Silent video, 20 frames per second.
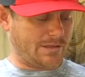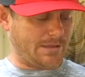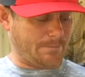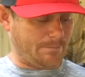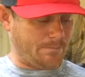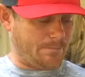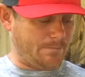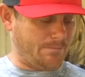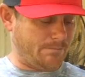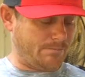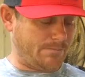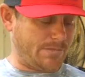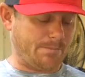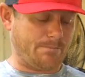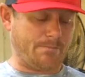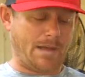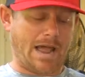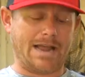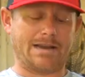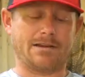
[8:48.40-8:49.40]
the the
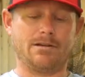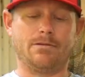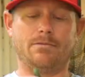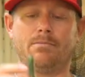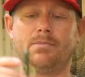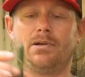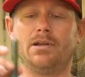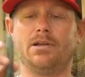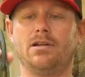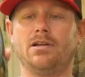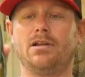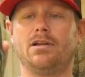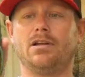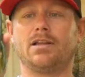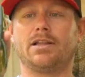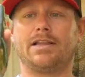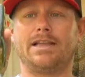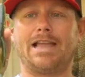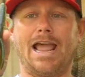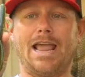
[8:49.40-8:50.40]
Magnum
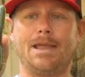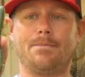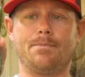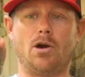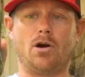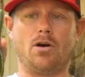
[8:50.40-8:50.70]
Game